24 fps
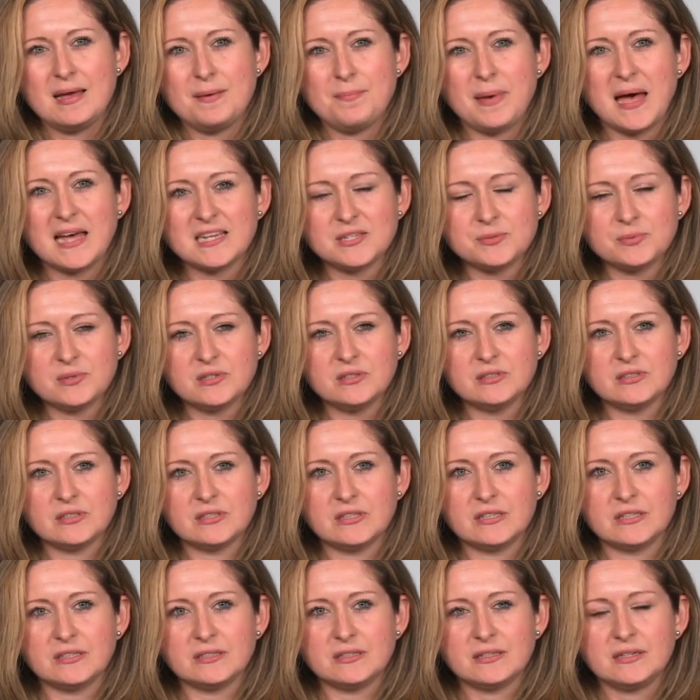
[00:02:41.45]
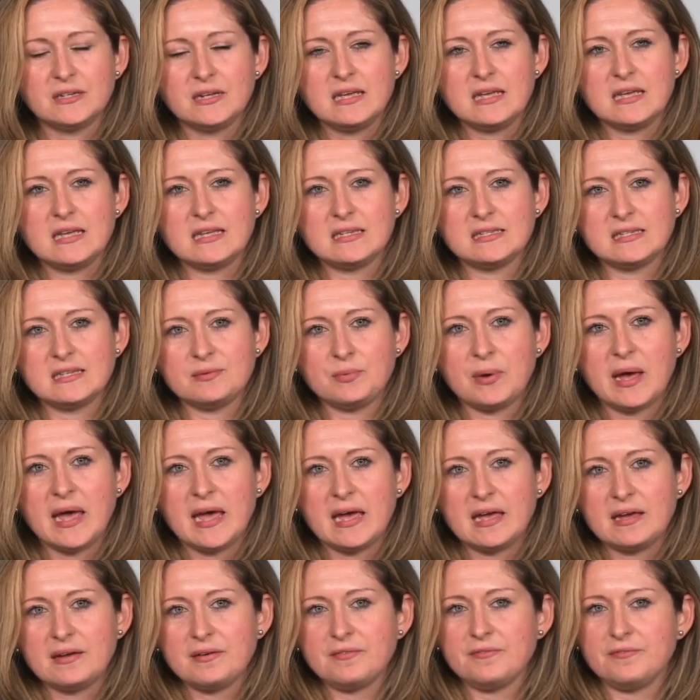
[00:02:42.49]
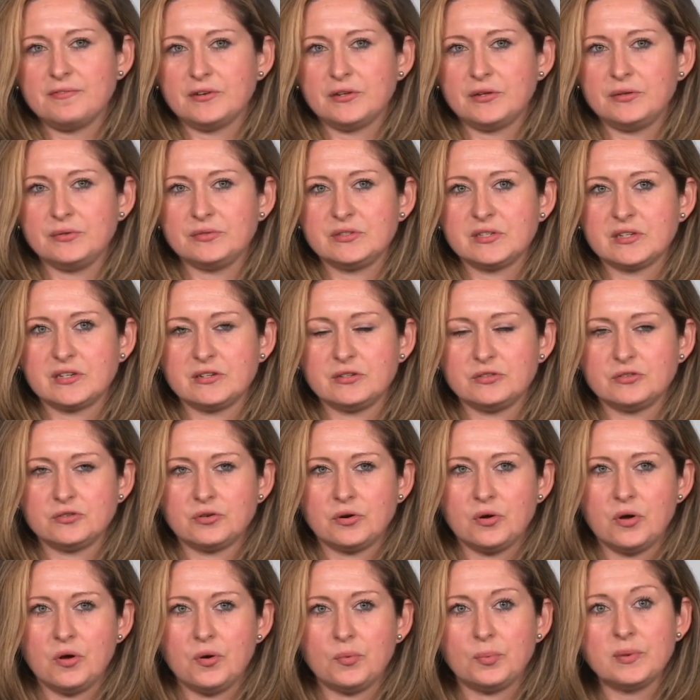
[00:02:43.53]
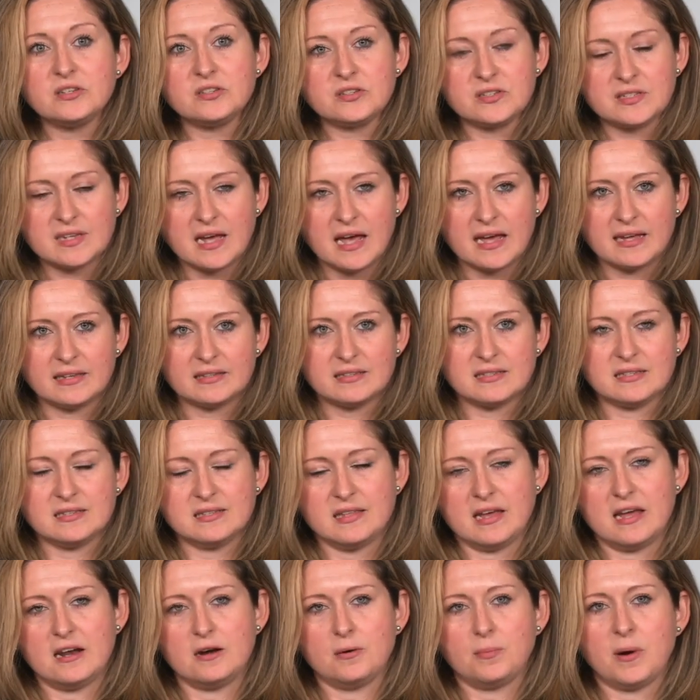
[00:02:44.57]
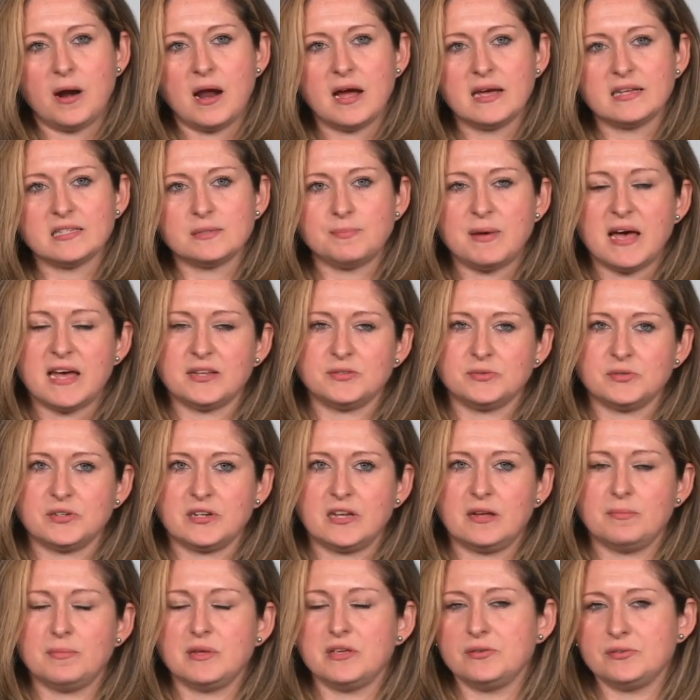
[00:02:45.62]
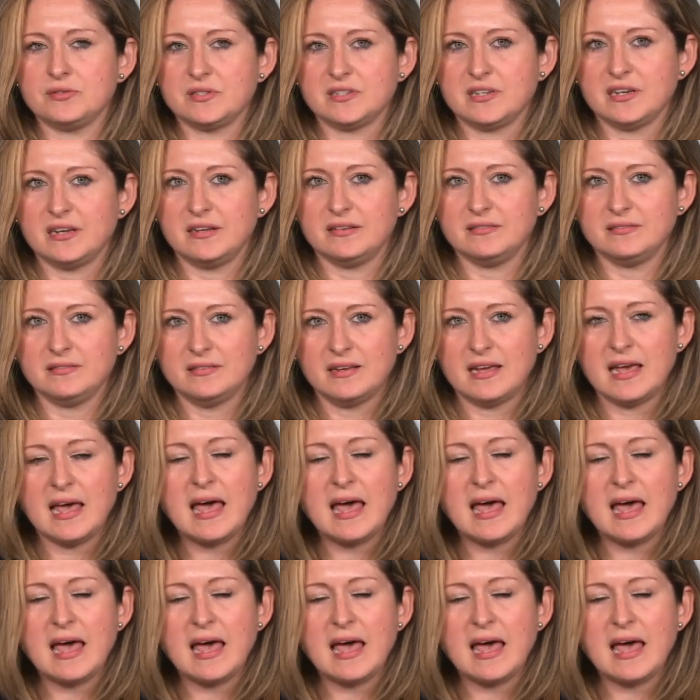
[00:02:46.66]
Password alert is the way for you to control which sites the enterprise password can be used in.